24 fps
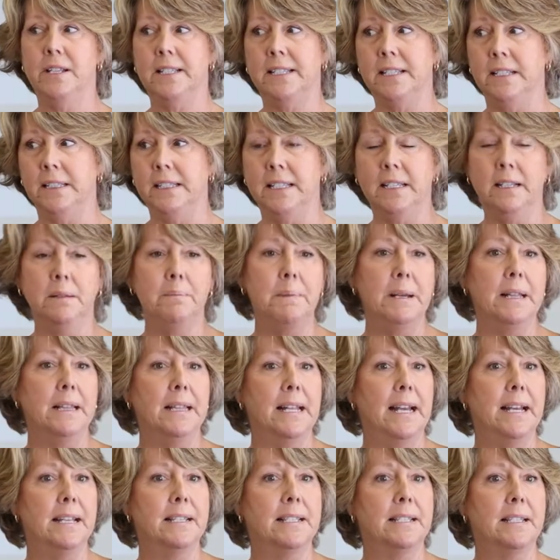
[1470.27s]
It's a little bit
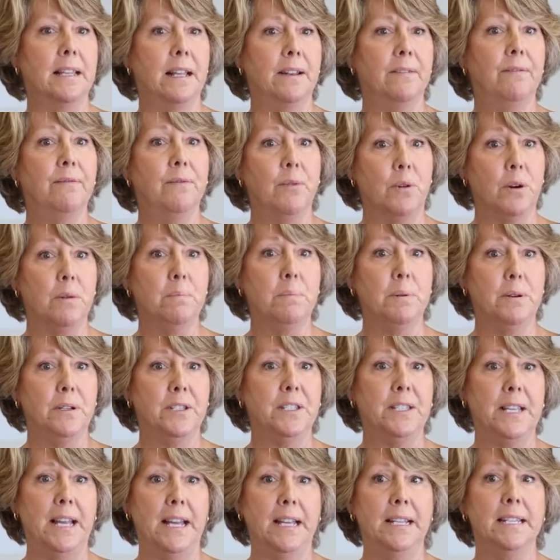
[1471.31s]
less than
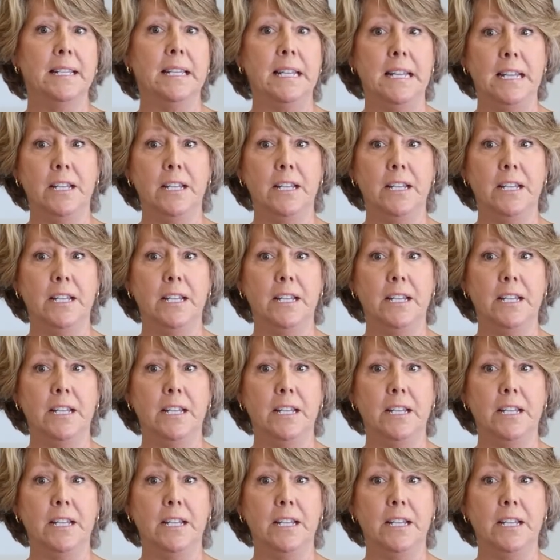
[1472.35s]
4%